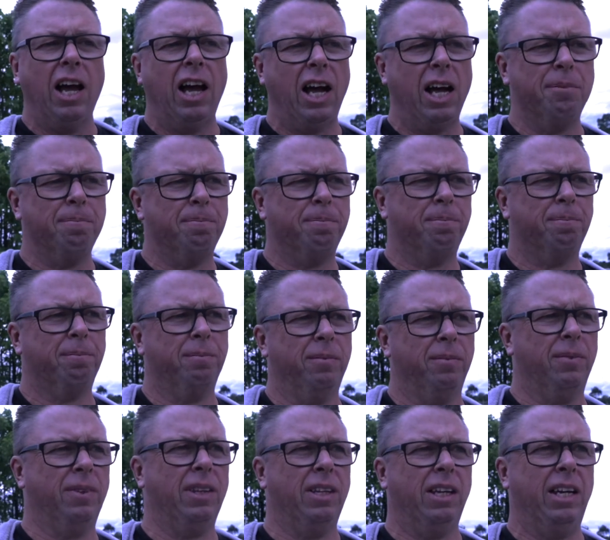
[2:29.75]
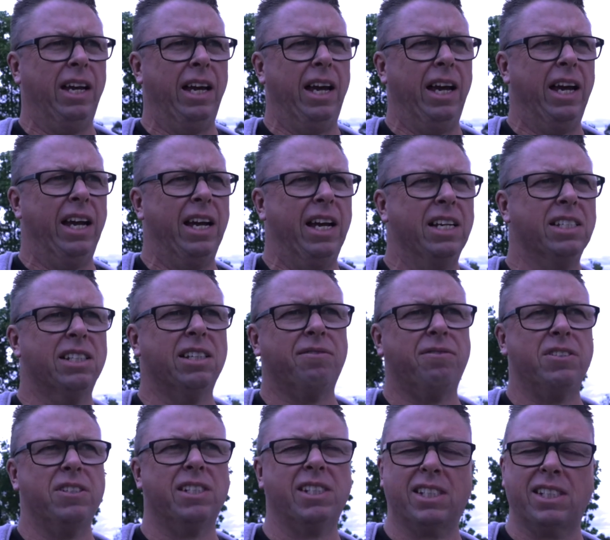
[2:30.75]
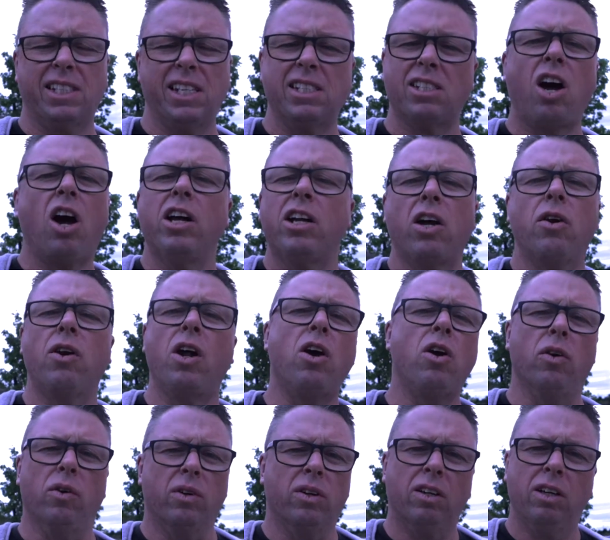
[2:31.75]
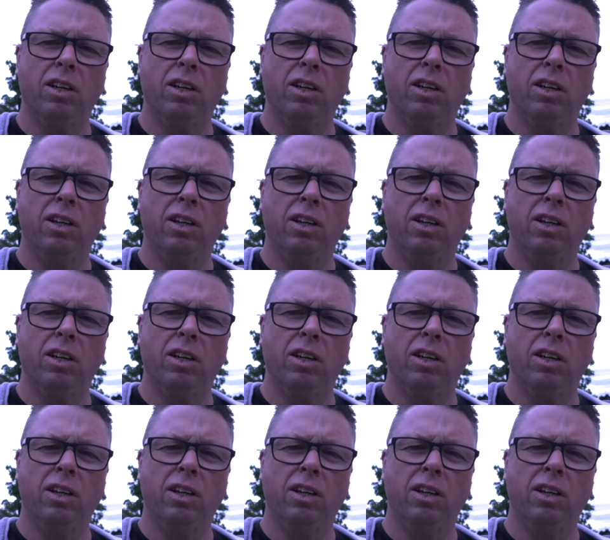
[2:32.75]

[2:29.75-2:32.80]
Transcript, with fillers: Um, is it for success? I don't know.